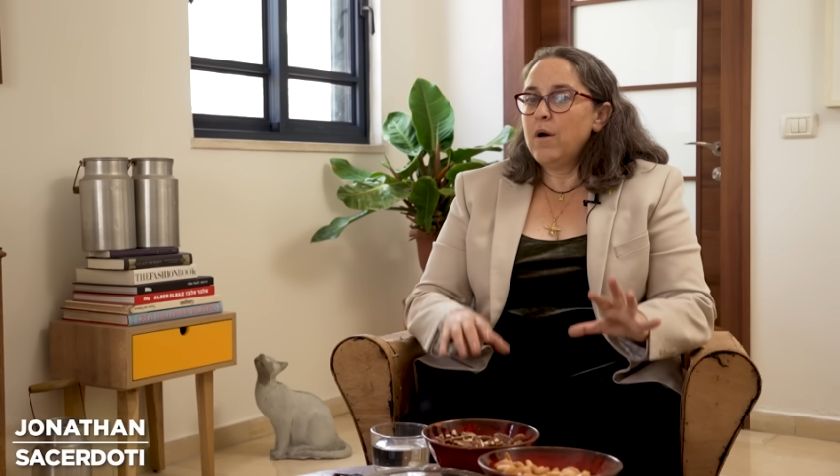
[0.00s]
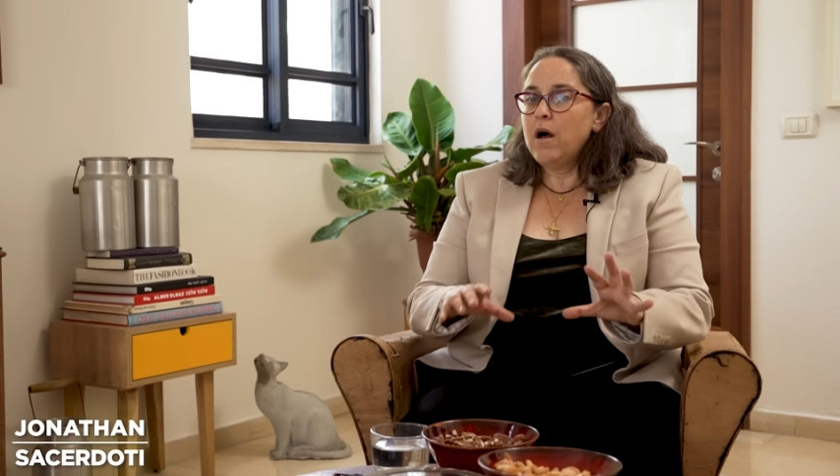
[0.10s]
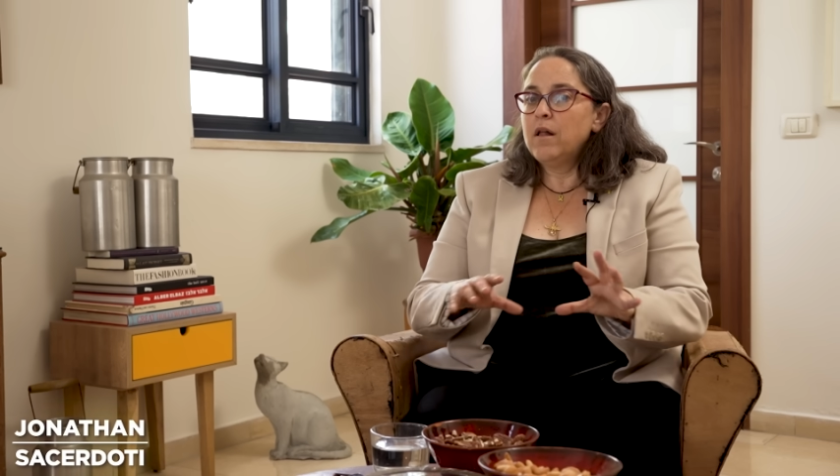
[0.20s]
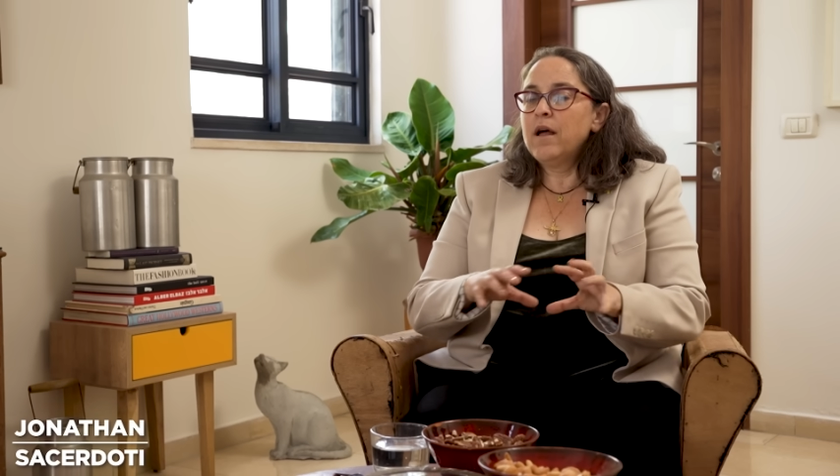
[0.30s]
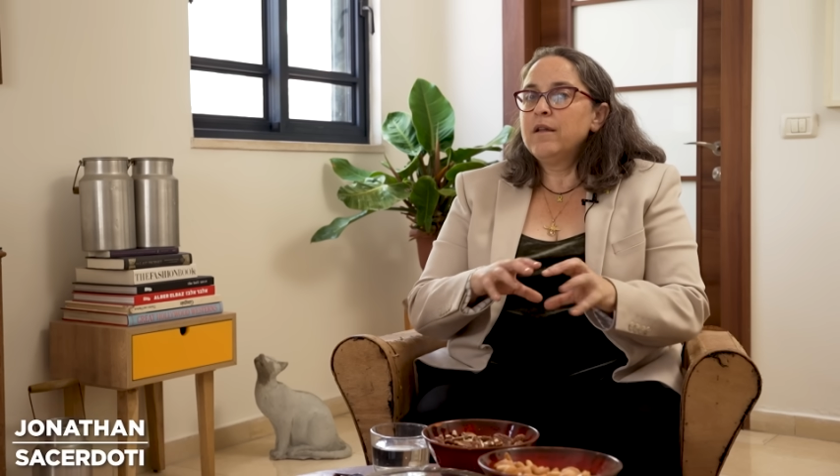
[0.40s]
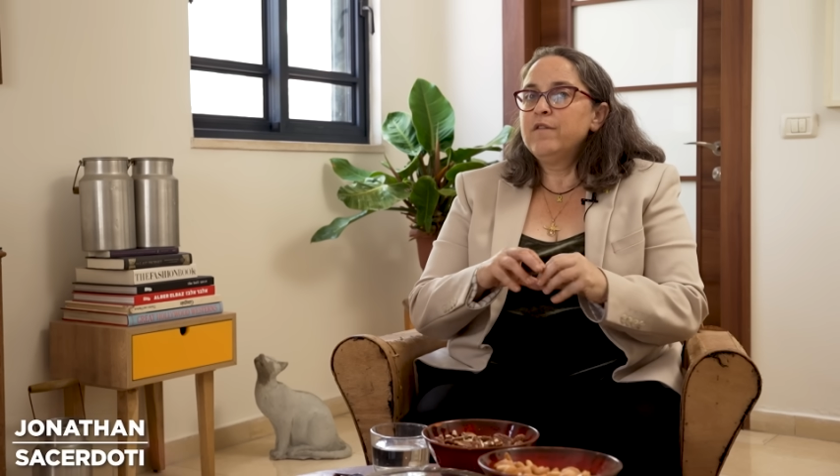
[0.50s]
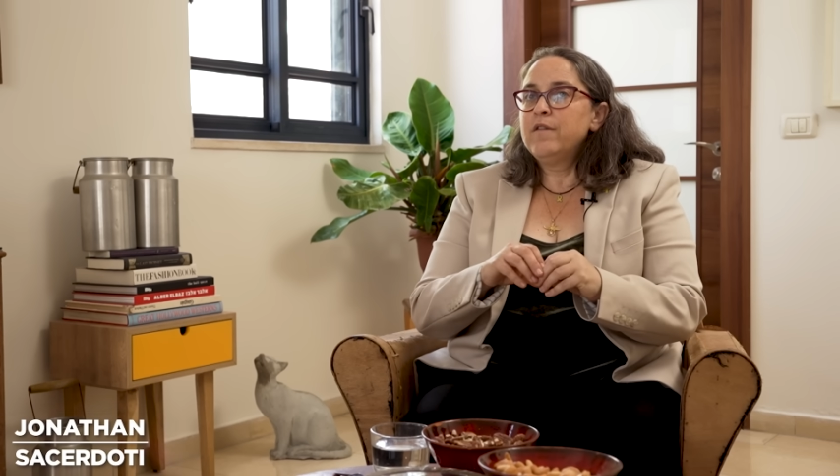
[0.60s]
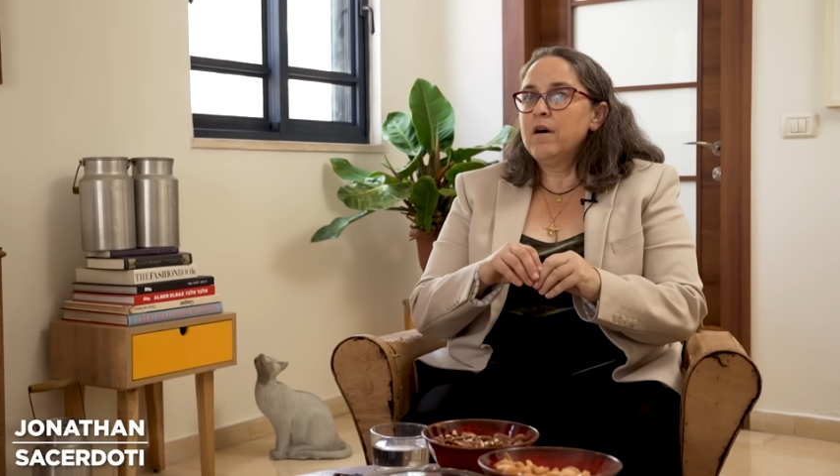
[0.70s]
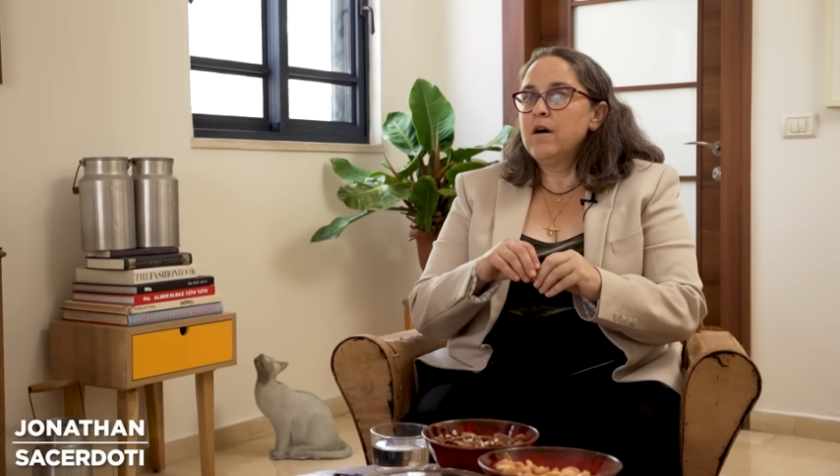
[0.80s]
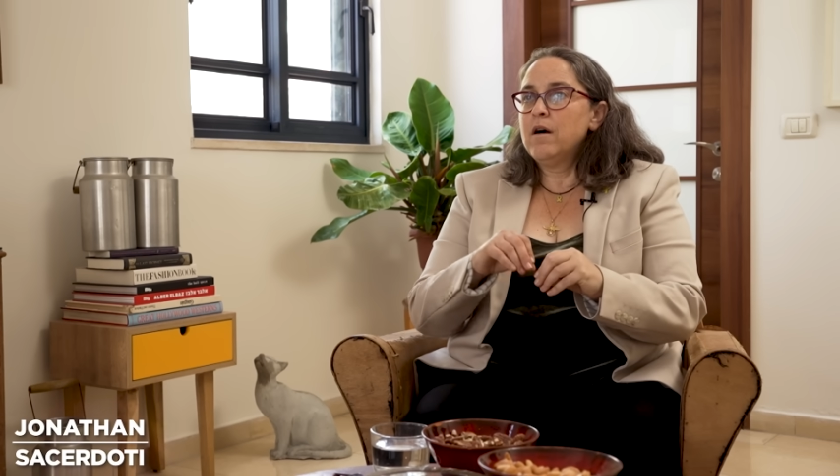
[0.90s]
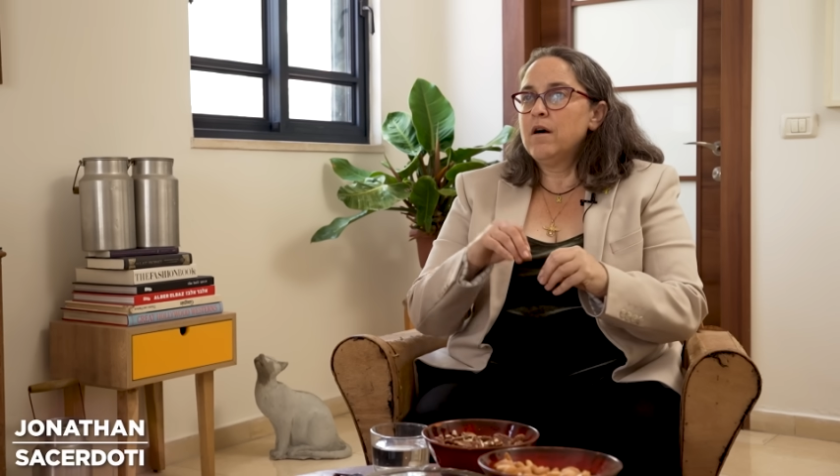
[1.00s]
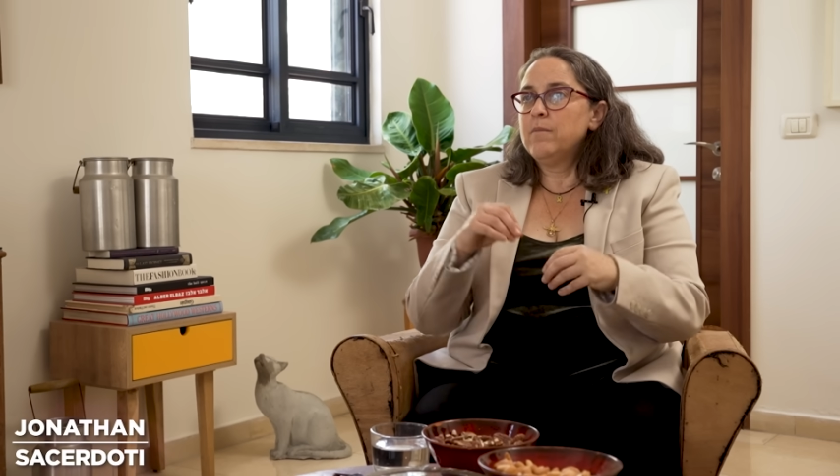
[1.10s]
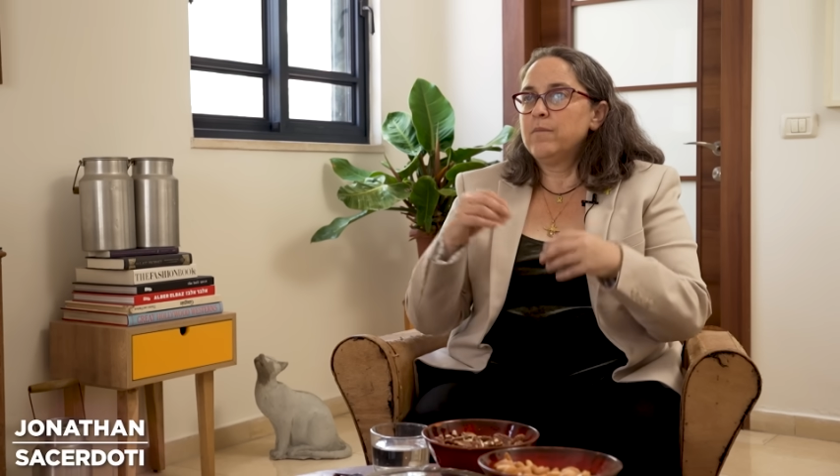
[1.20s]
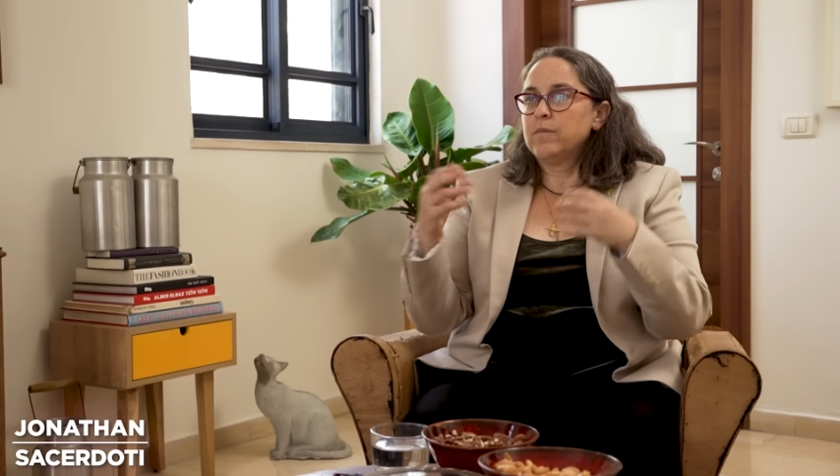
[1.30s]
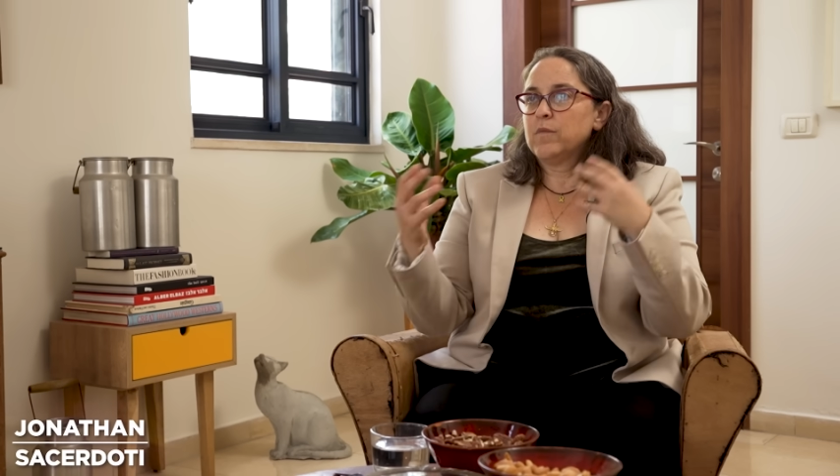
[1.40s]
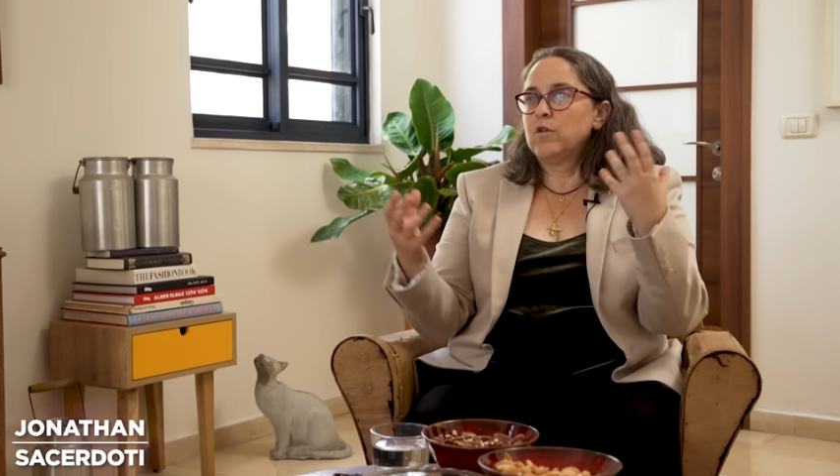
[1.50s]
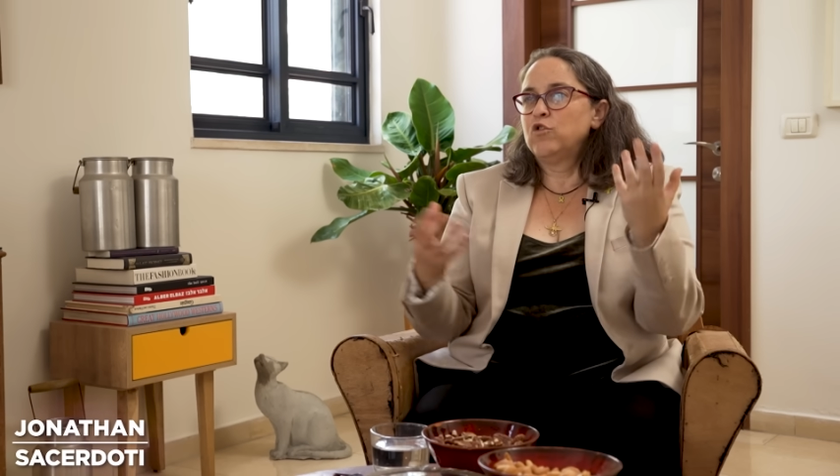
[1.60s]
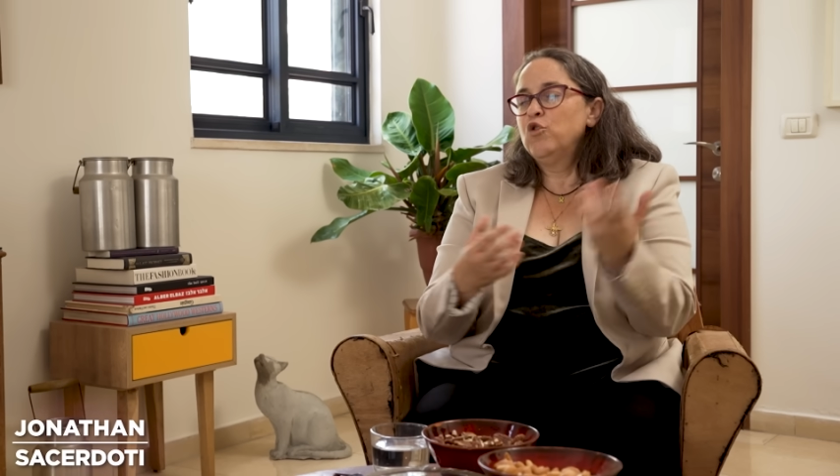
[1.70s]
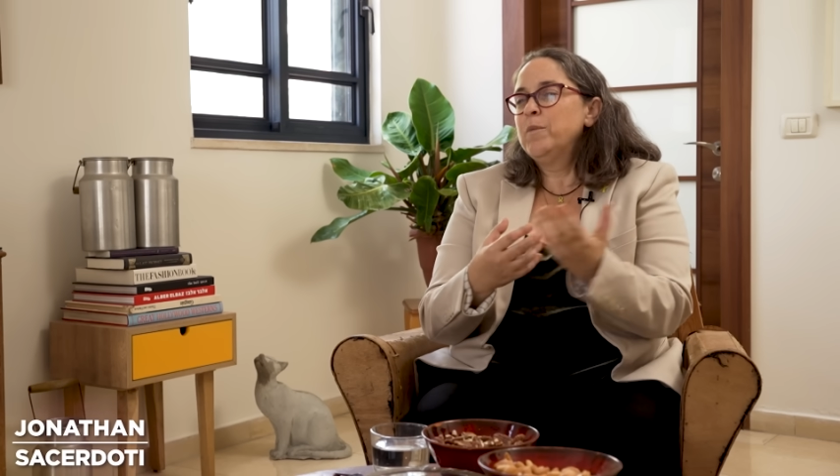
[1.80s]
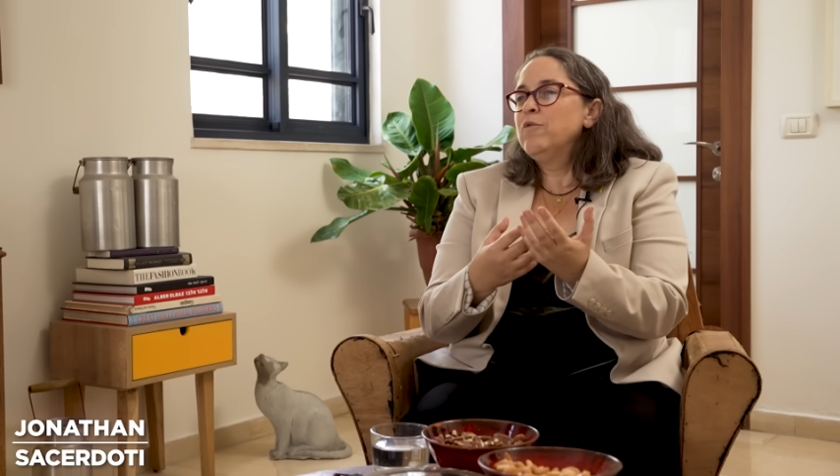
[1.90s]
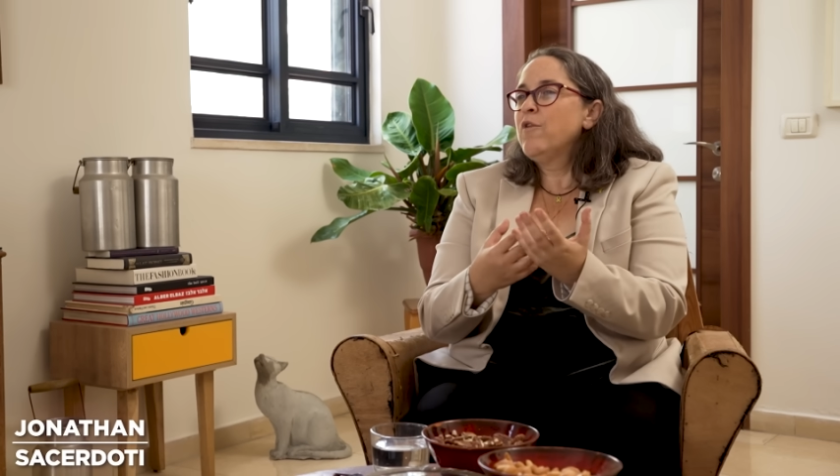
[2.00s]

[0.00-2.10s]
a lot of human